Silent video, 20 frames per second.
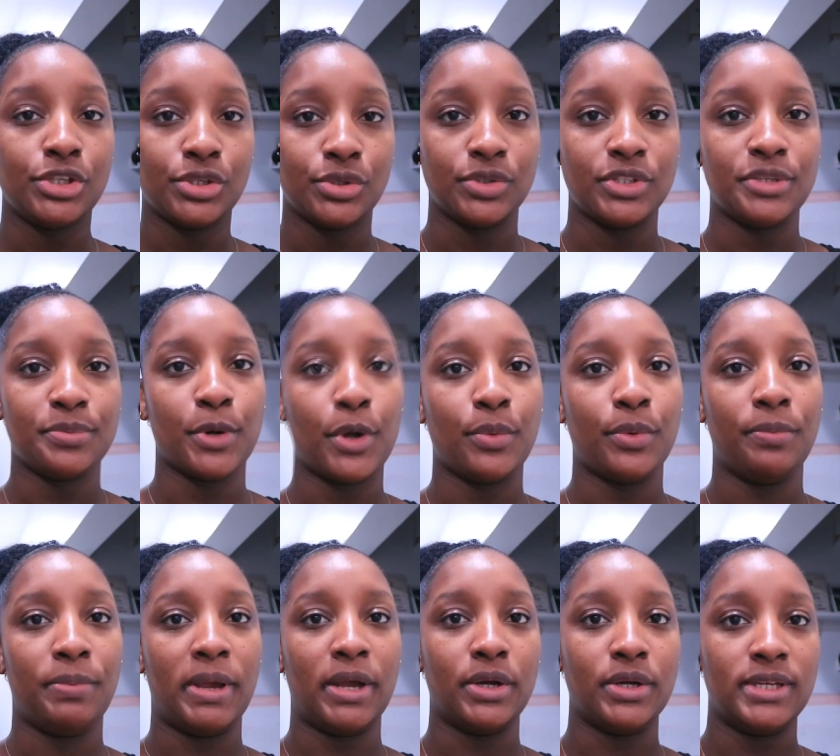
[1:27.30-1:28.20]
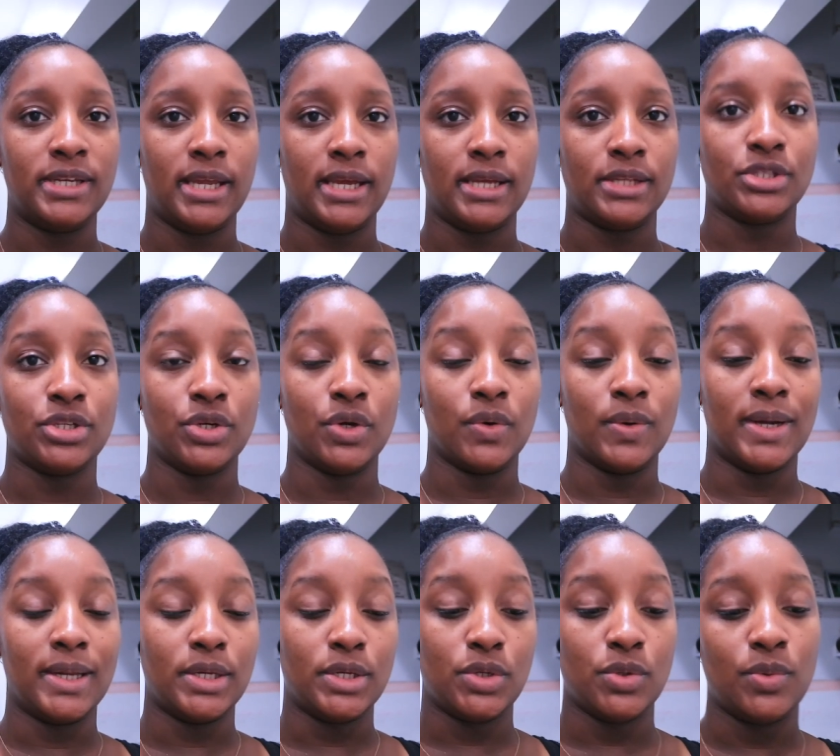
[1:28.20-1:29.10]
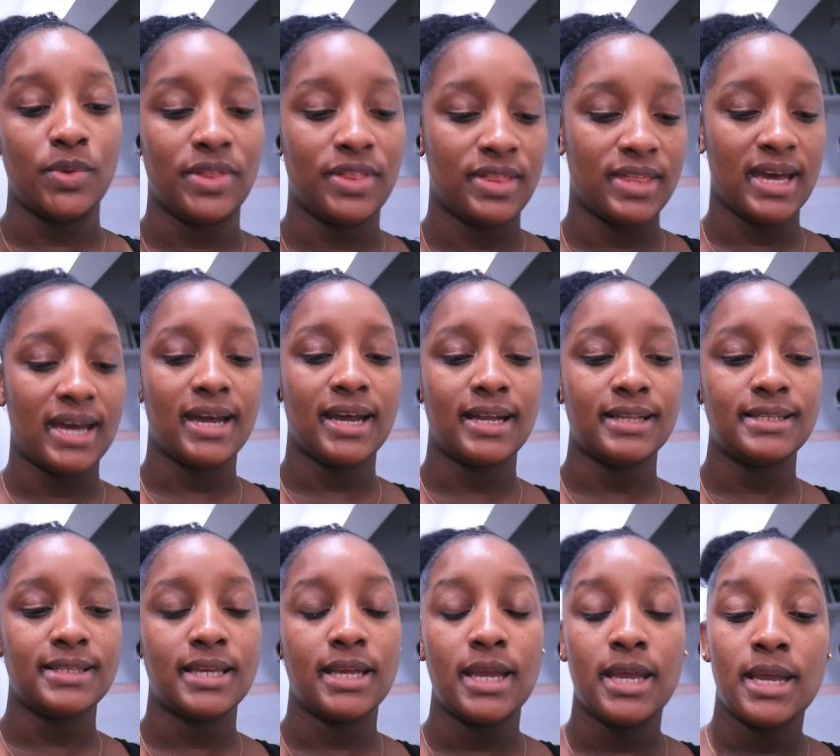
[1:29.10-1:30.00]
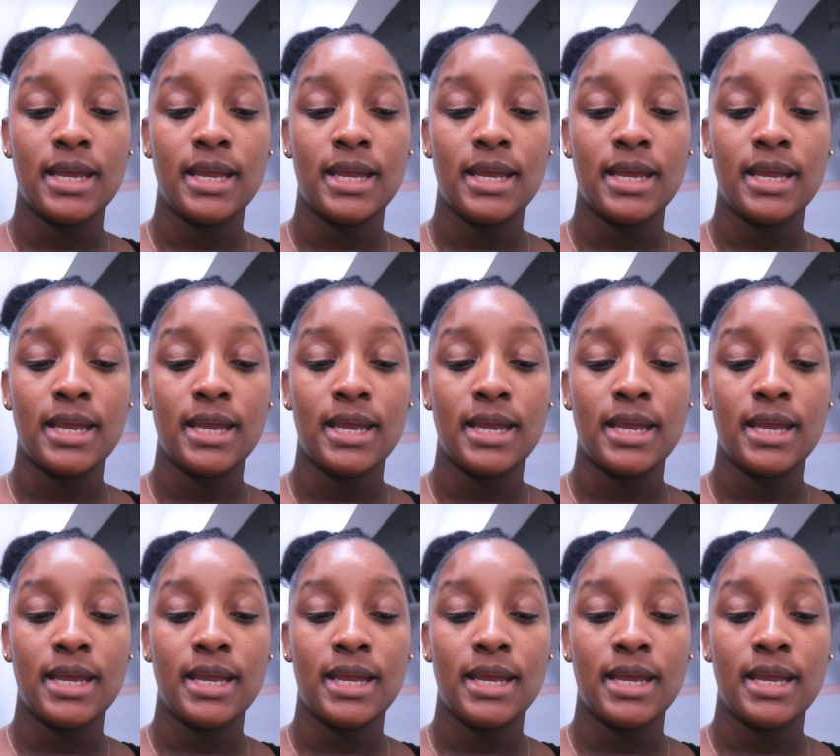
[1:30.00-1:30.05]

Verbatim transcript: so tomorrow would be a good day to go and do that.